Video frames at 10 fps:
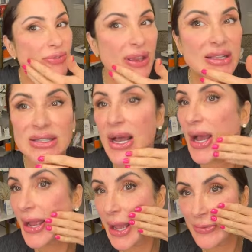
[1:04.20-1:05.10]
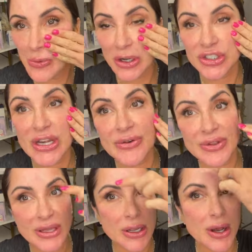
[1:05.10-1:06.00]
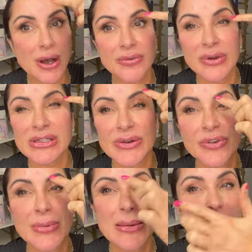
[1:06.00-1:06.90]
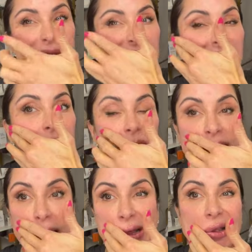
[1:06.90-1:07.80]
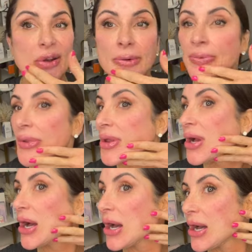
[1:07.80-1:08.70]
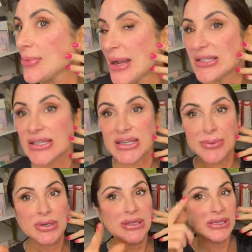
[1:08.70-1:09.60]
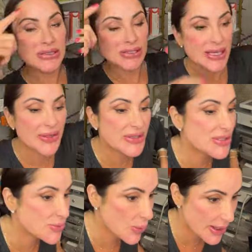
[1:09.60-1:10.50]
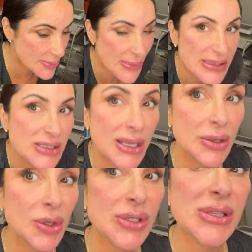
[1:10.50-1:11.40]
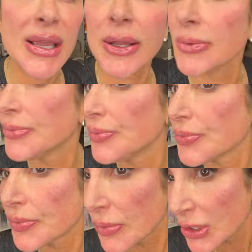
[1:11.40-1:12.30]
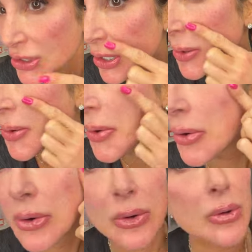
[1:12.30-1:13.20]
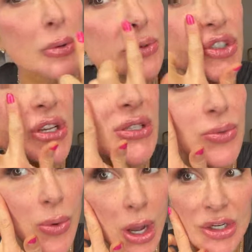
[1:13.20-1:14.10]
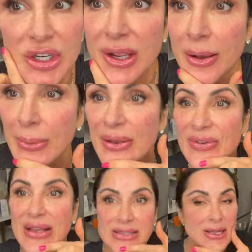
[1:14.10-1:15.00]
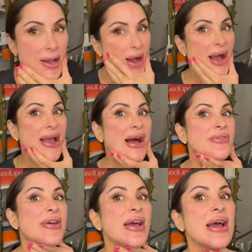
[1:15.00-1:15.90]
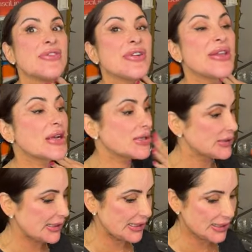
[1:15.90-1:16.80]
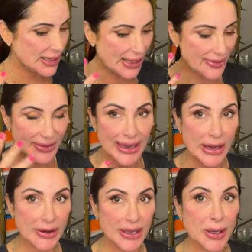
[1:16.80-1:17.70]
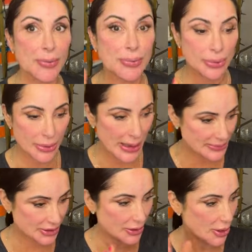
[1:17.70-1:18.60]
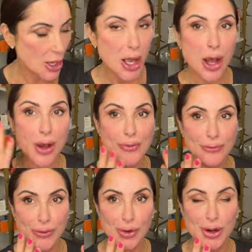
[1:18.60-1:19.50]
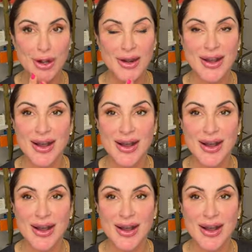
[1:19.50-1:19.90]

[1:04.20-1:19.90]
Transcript: face. I have washed everything off except for my mascara and eyeliner. I did a double cleanse, and this is what my skin looks like. So just washing my face, I have everything clean and the area prepped for